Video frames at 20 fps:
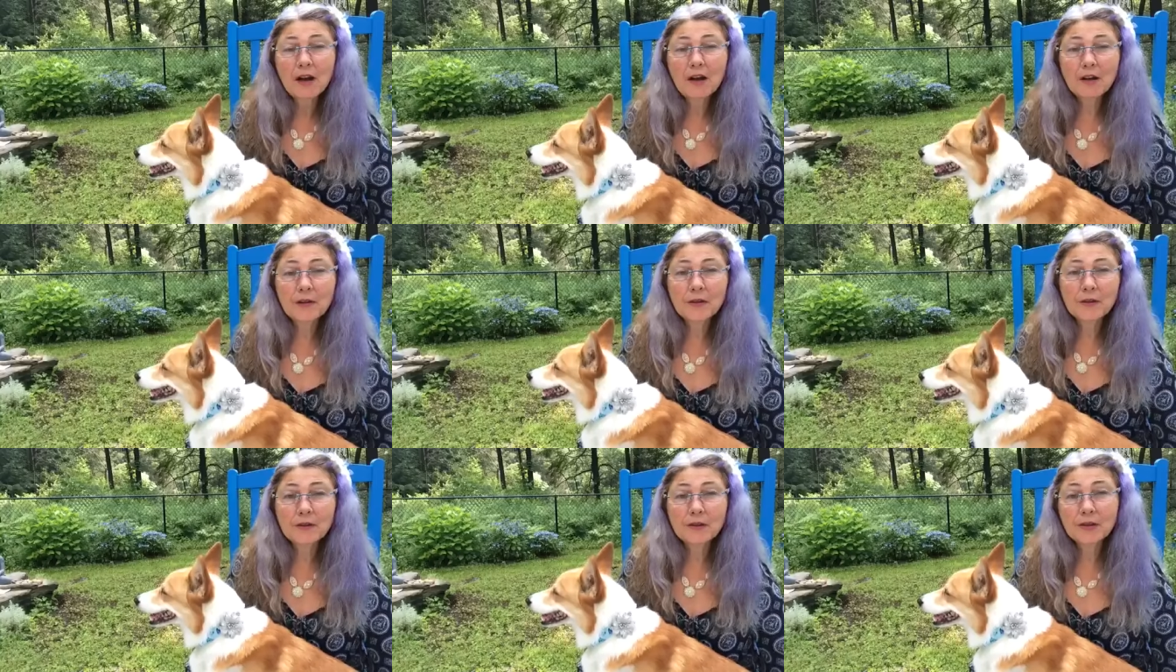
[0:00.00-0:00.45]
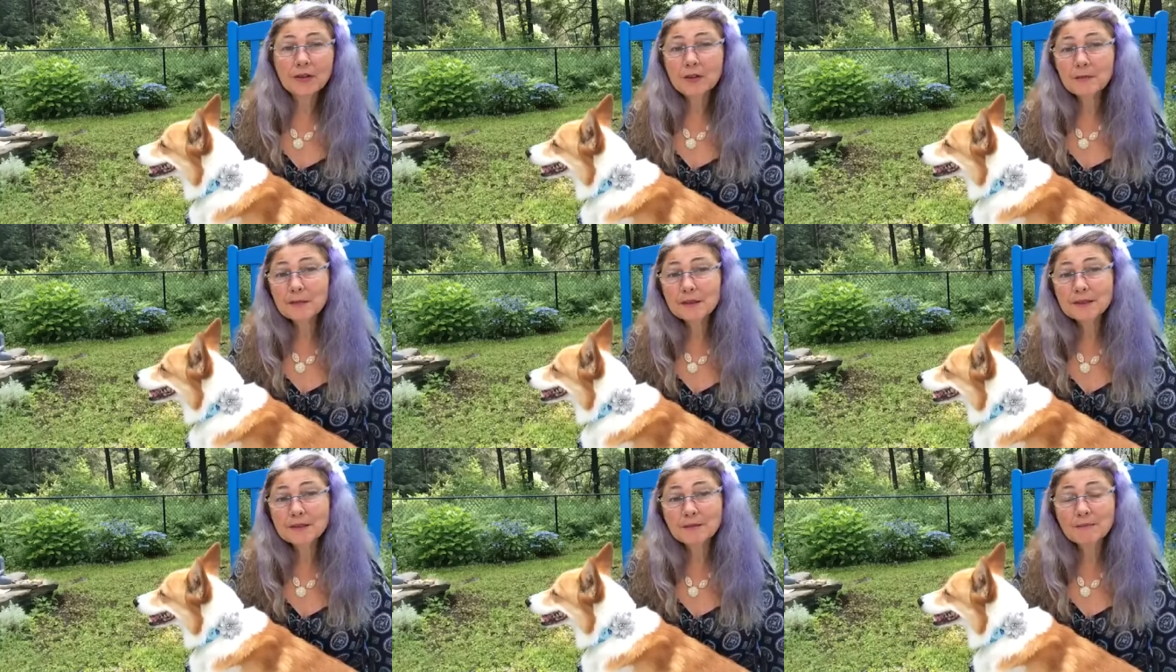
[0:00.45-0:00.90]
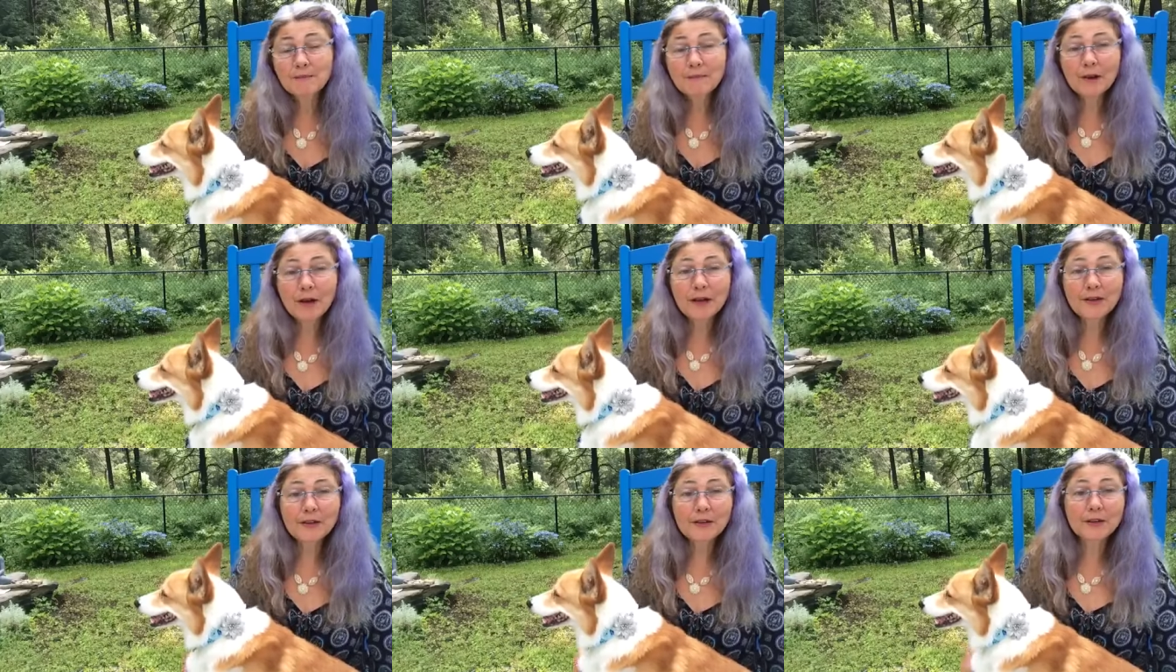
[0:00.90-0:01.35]
although there could be some
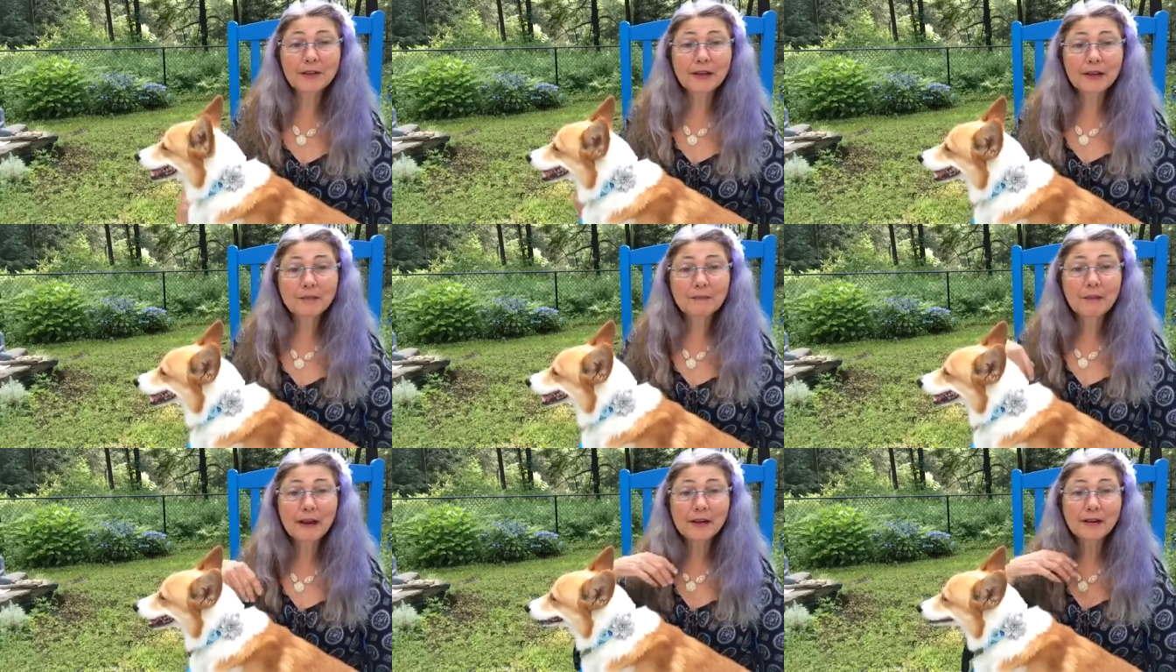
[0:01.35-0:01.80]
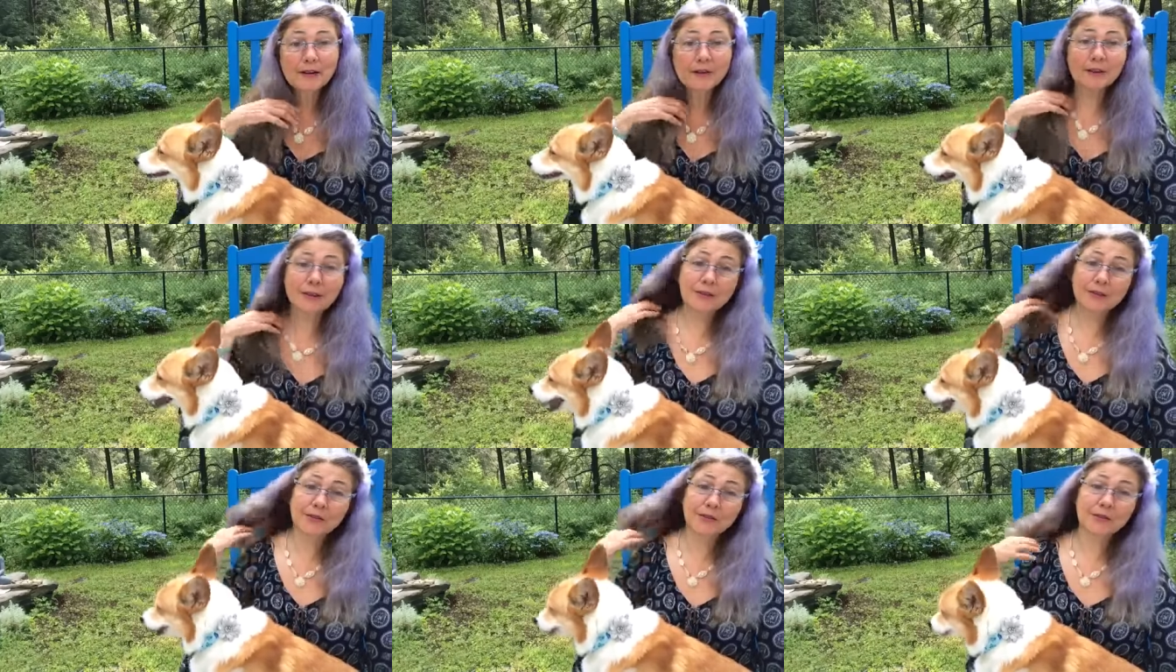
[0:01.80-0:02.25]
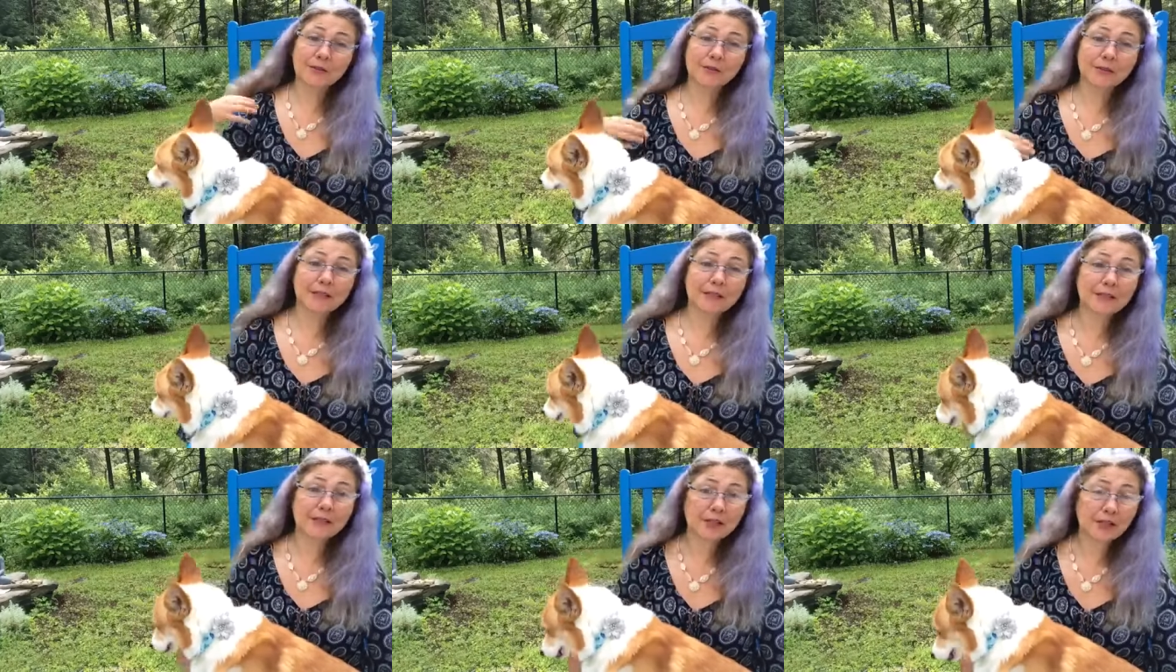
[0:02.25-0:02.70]
underlying medical issues
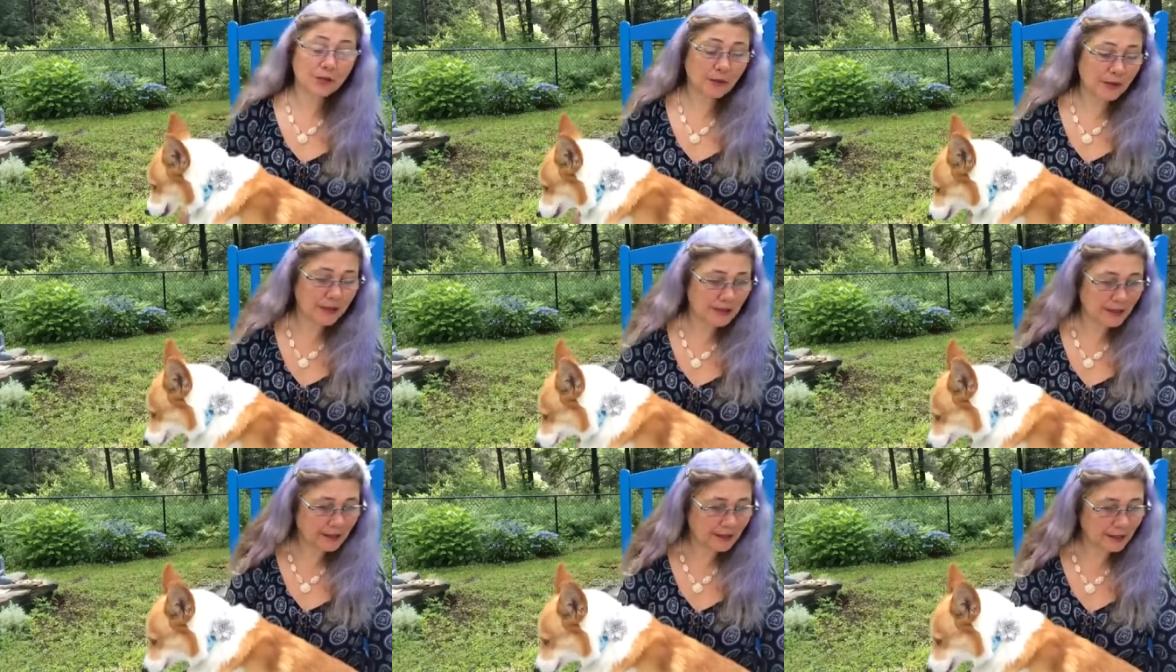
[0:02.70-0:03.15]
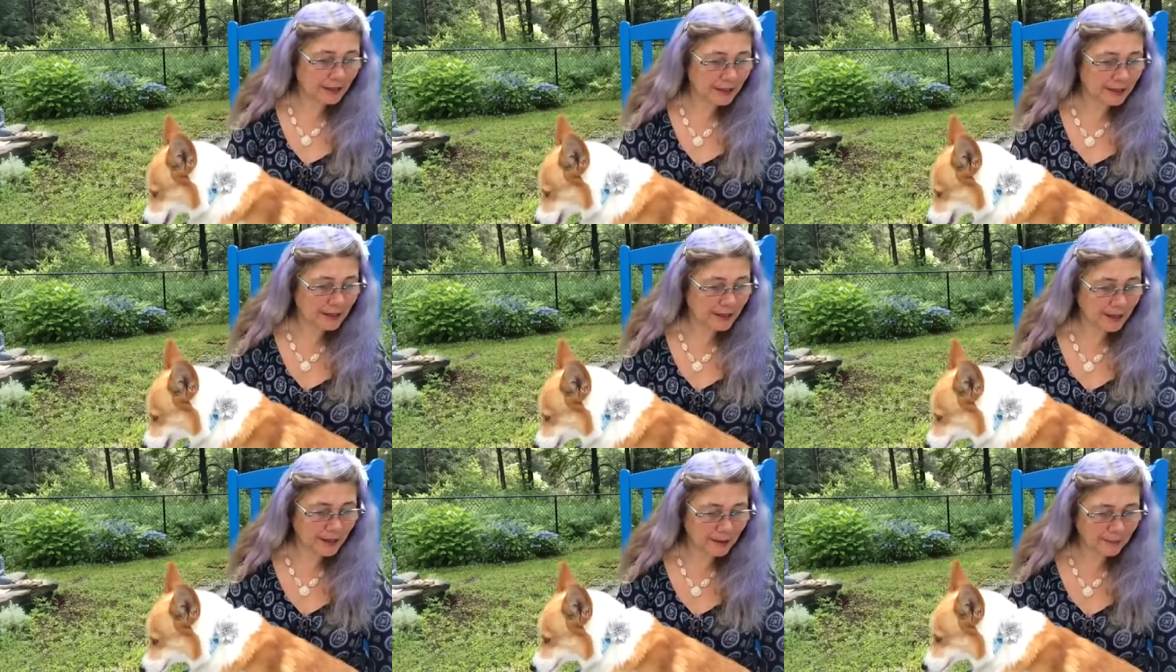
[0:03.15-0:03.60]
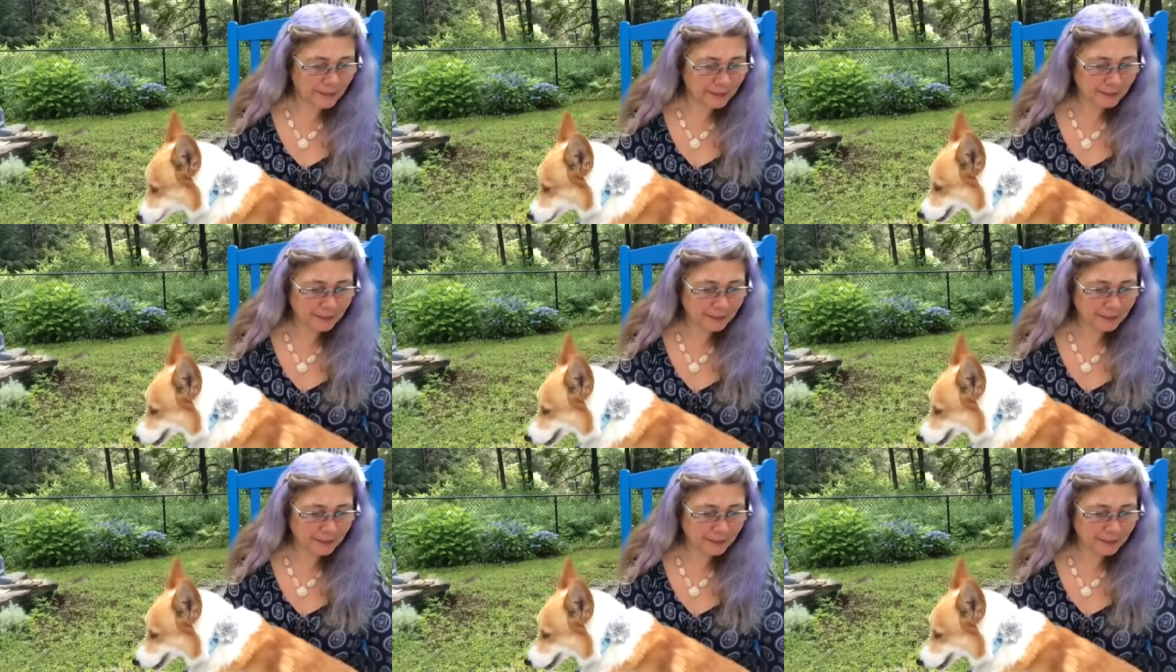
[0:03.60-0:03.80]
with a situation like that.